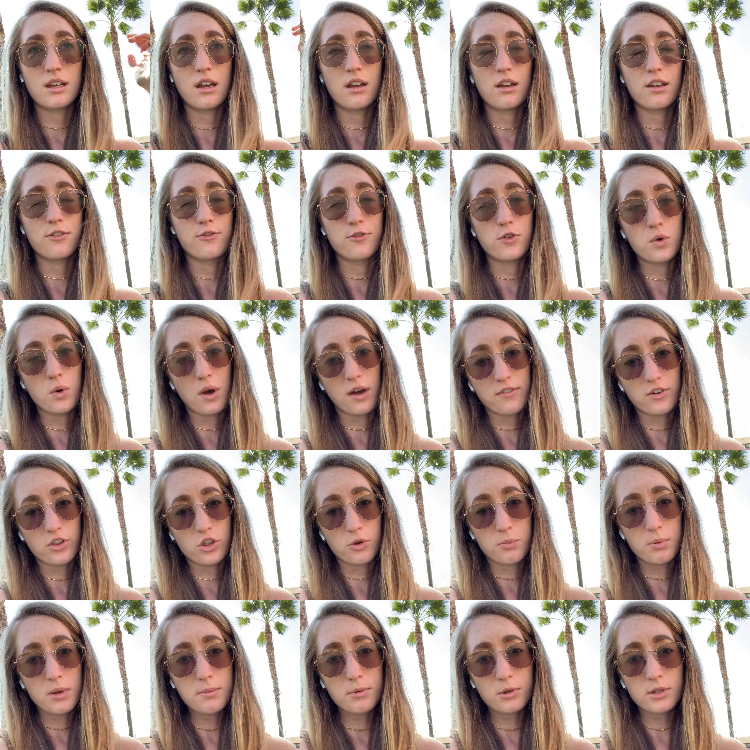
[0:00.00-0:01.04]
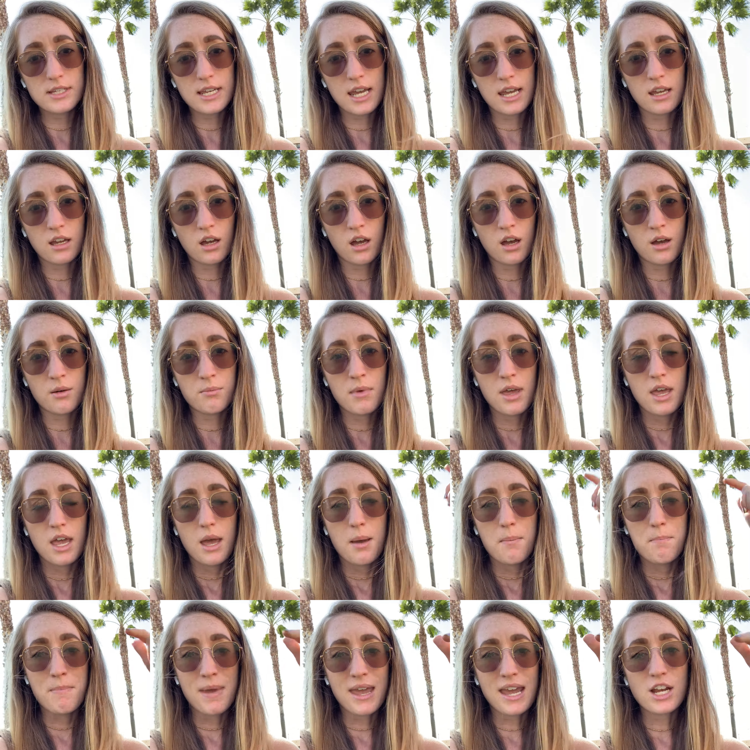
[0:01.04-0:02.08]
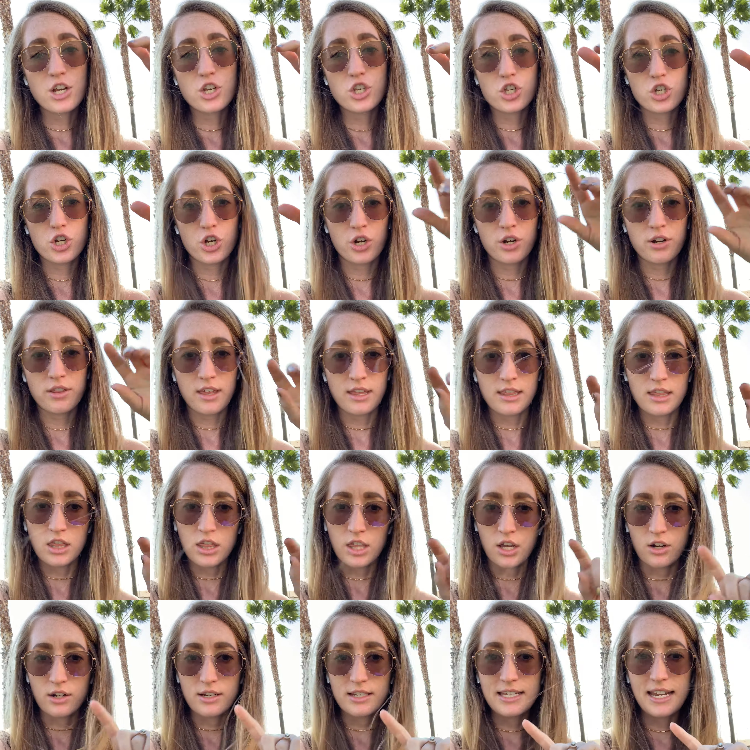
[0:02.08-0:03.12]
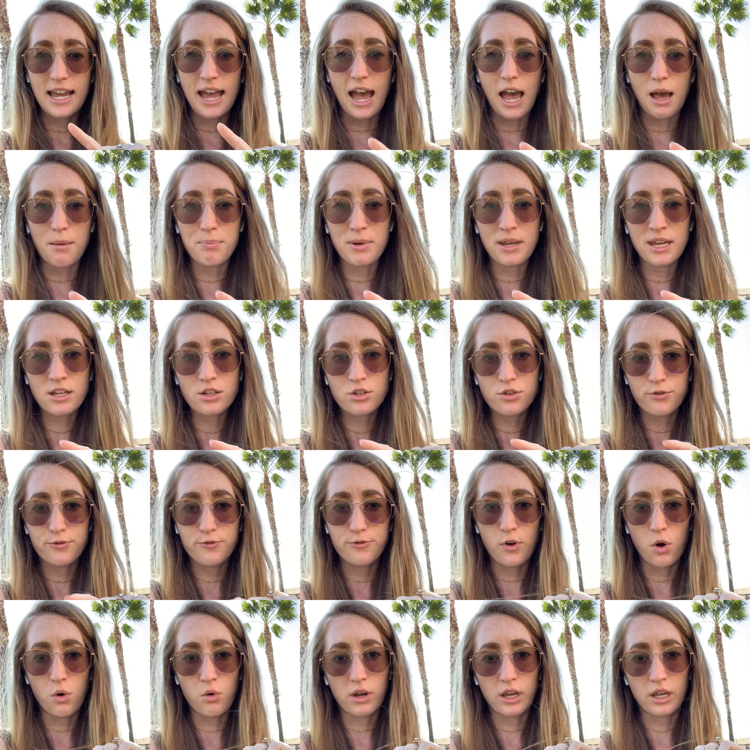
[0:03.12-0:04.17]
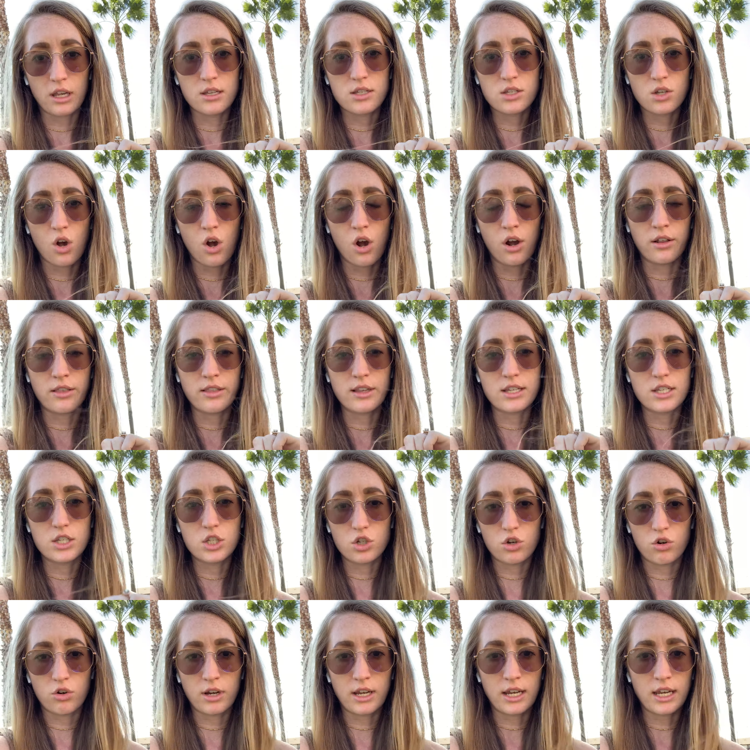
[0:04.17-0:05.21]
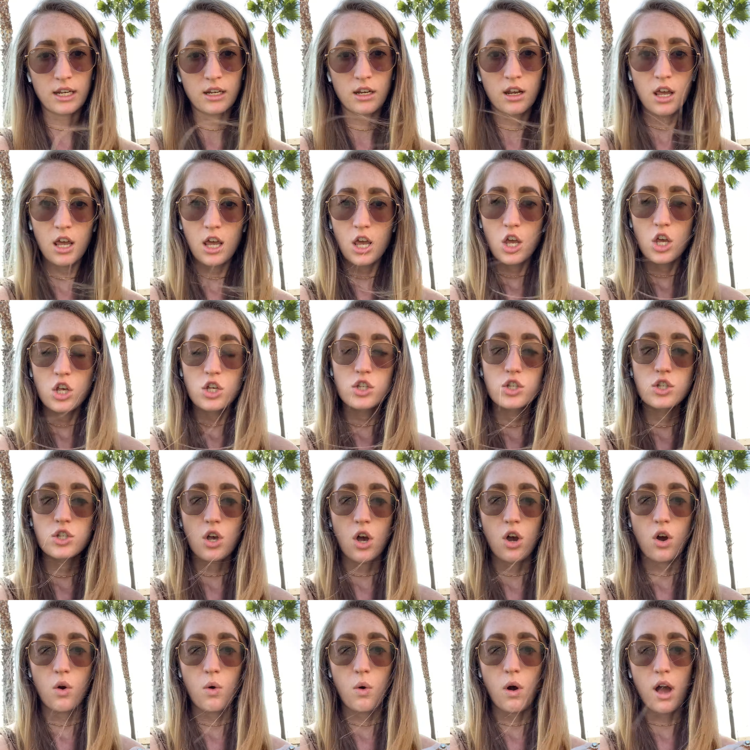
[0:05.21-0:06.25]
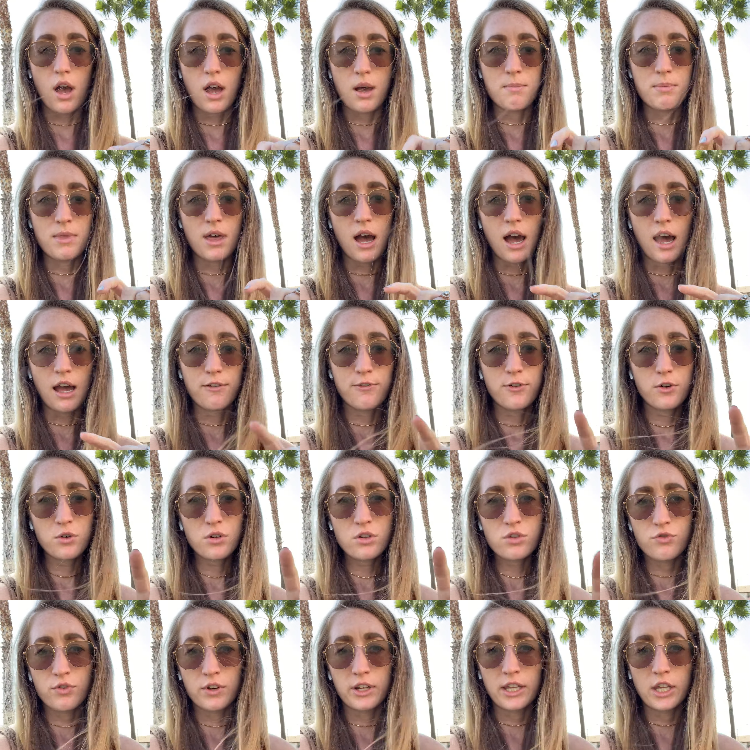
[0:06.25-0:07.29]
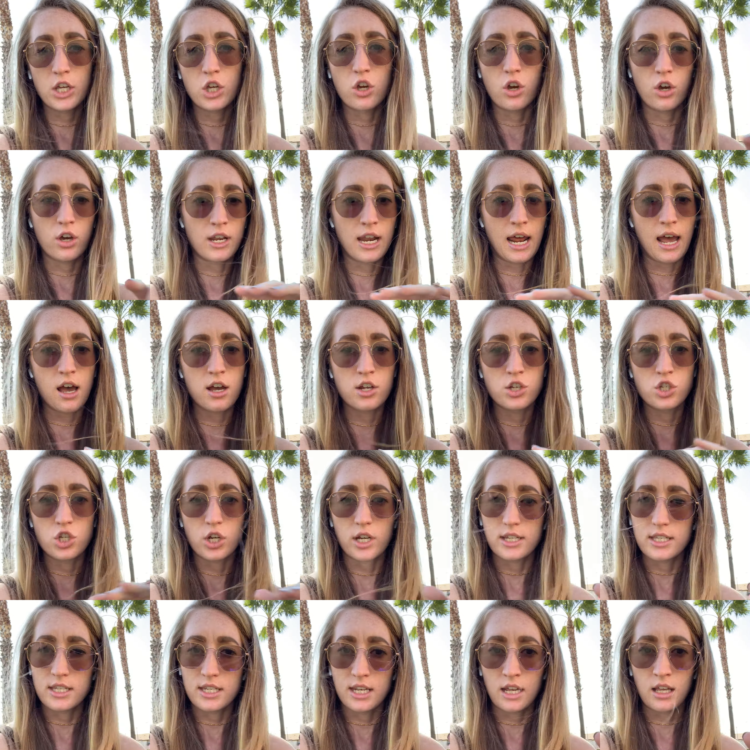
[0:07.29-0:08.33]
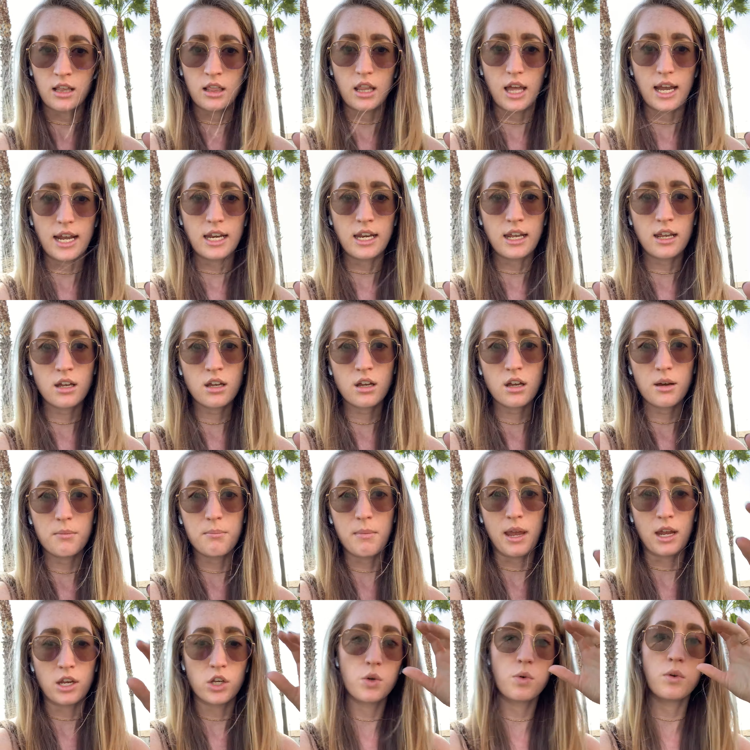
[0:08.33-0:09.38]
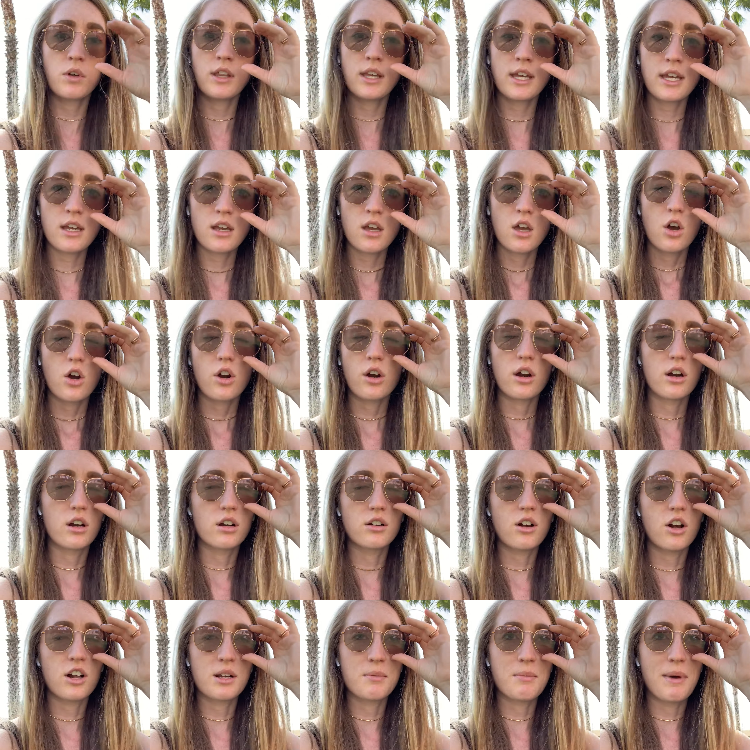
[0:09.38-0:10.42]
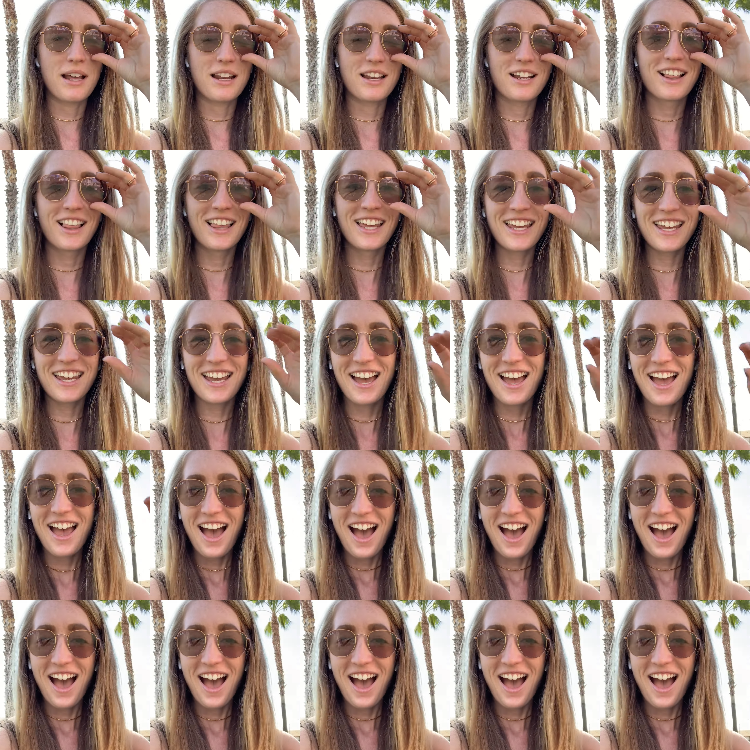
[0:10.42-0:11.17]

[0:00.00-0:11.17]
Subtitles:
if you have other people take them, make sure that they're tapping to focus on the screen. The iPhone is really good at adjusting lighting manually or automatically.